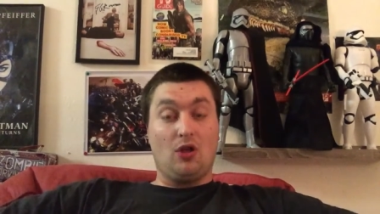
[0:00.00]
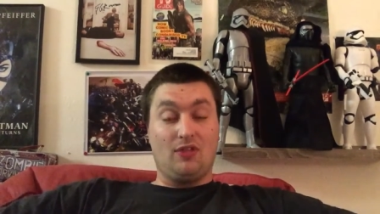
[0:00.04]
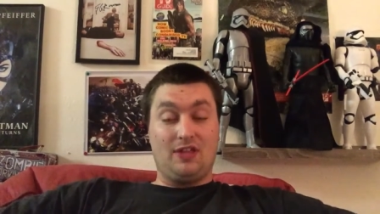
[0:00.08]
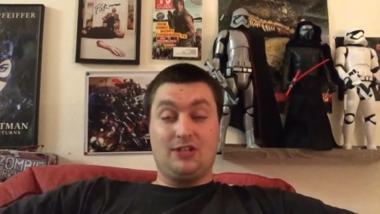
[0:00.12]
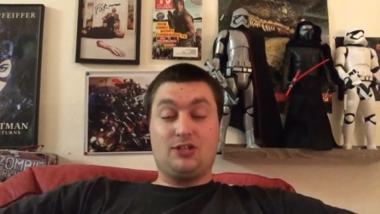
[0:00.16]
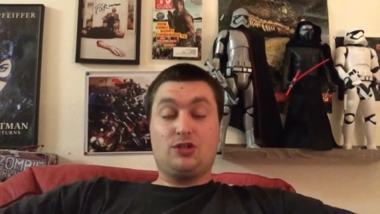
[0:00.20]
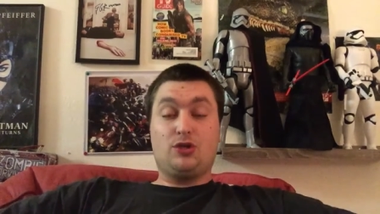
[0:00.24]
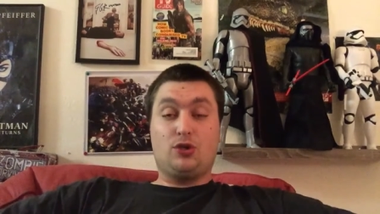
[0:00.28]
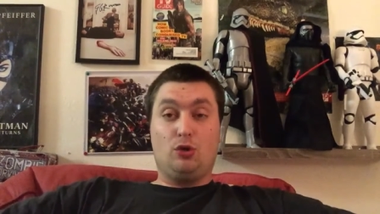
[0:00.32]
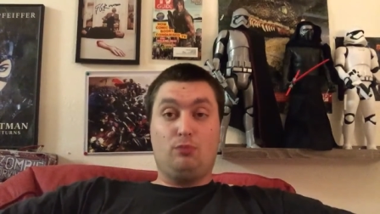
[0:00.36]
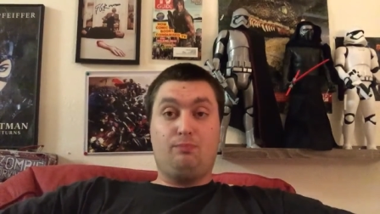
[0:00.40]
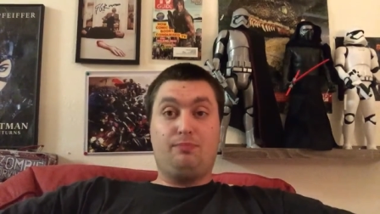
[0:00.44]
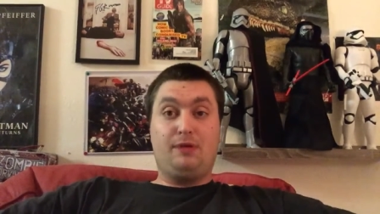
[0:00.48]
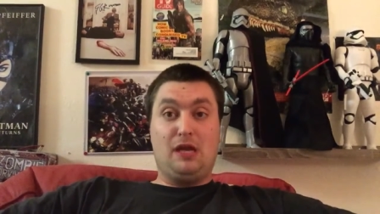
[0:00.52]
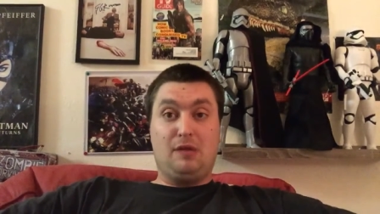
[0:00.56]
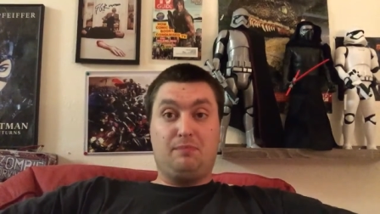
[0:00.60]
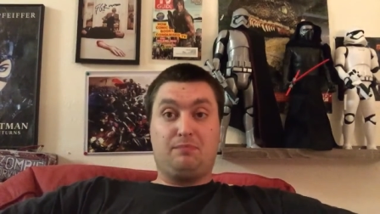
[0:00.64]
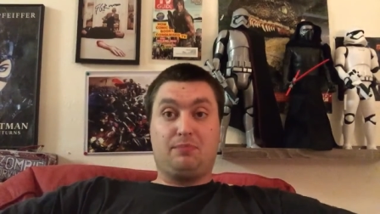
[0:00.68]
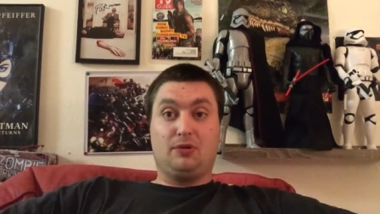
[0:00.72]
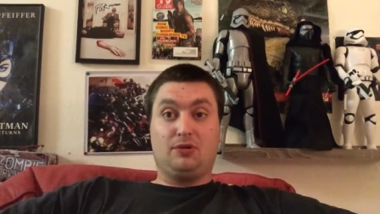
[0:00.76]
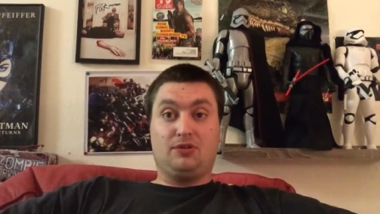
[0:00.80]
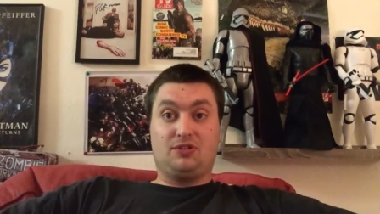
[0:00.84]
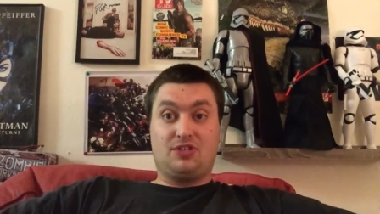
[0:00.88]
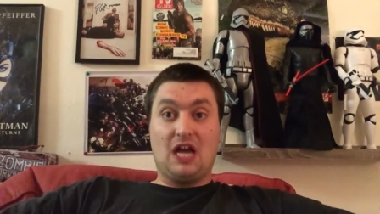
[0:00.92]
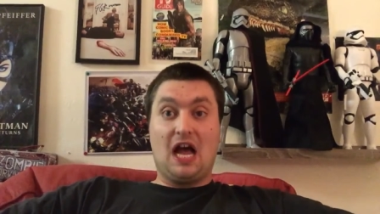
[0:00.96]
that two
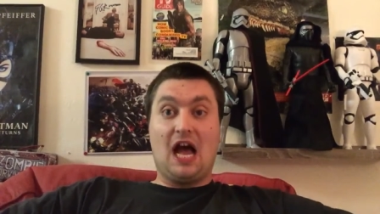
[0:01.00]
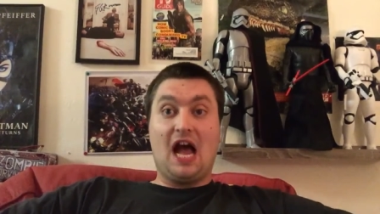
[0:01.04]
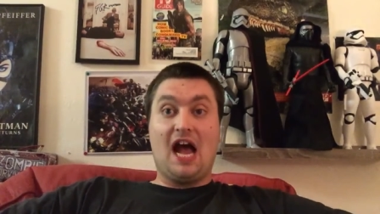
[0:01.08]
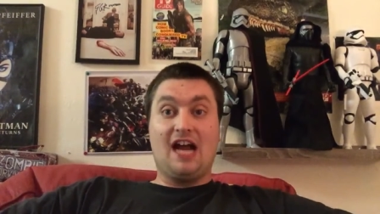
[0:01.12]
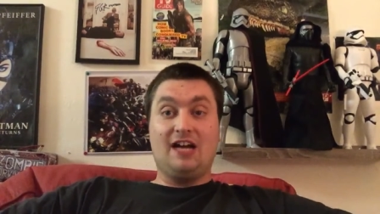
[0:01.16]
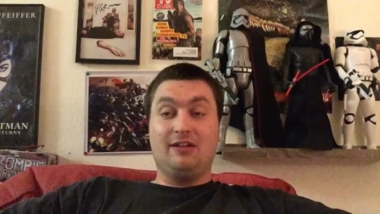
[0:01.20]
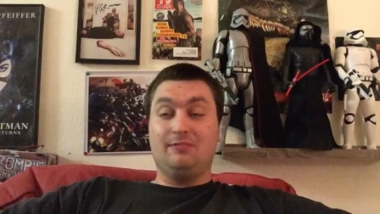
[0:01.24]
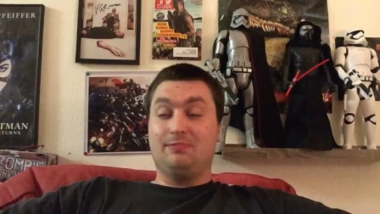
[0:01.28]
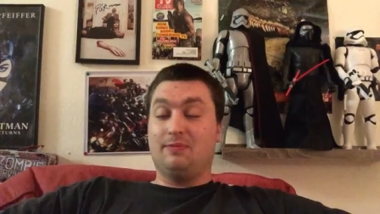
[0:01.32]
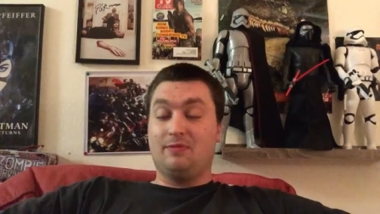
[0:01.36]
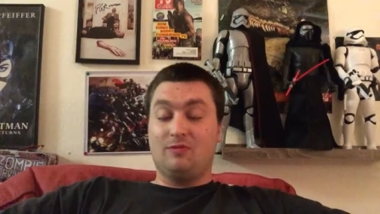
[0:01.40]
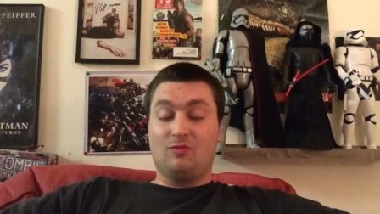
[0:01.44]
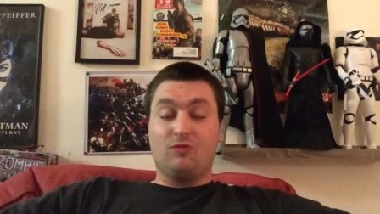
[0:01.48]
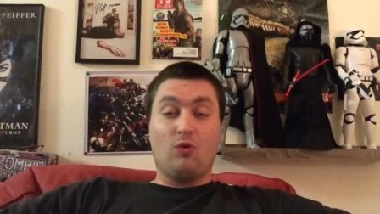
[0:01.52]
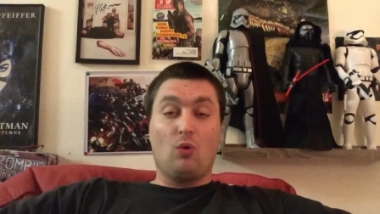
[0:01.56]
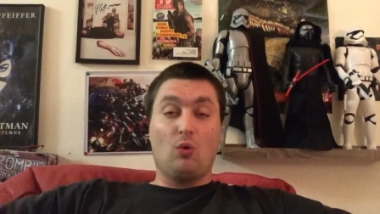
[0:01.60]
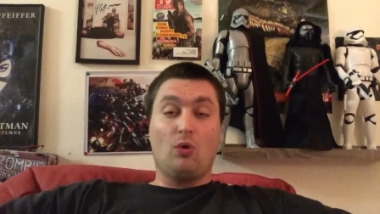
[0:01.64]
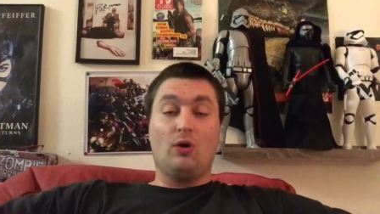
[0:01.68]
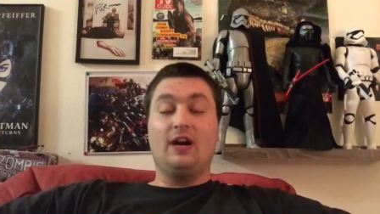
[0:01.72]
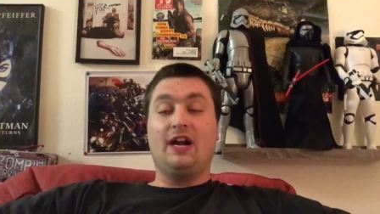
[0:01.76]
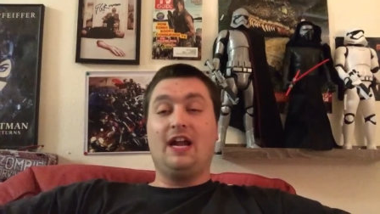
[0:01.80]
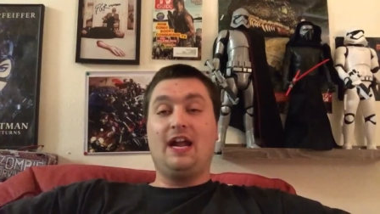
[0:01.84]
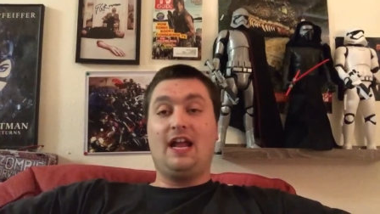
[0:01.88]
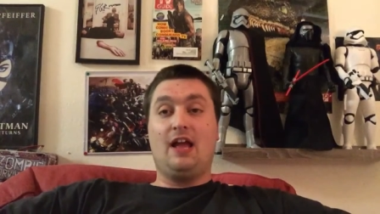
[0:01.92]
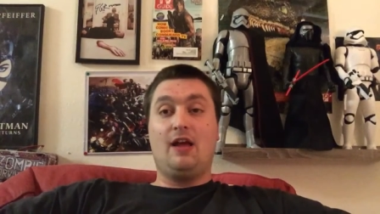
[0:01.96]
people died
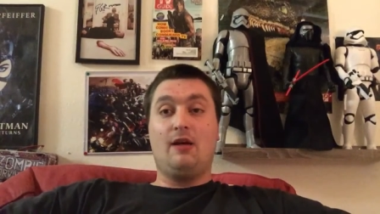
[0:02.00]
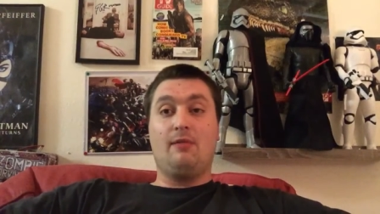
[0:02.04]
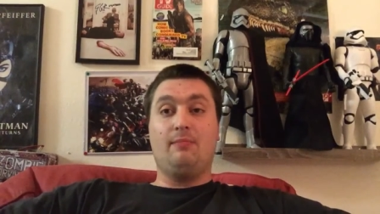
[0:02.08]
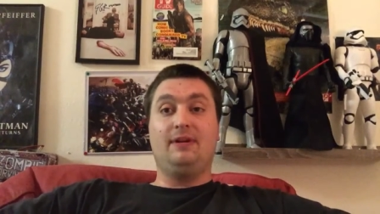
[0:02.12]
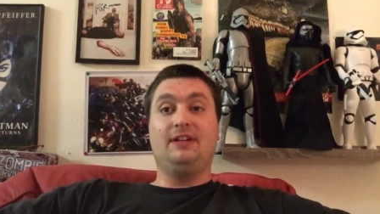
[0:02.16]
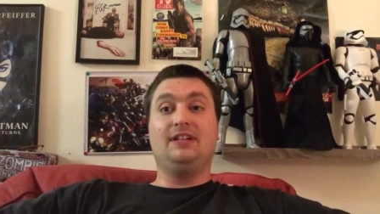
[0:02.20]
before him.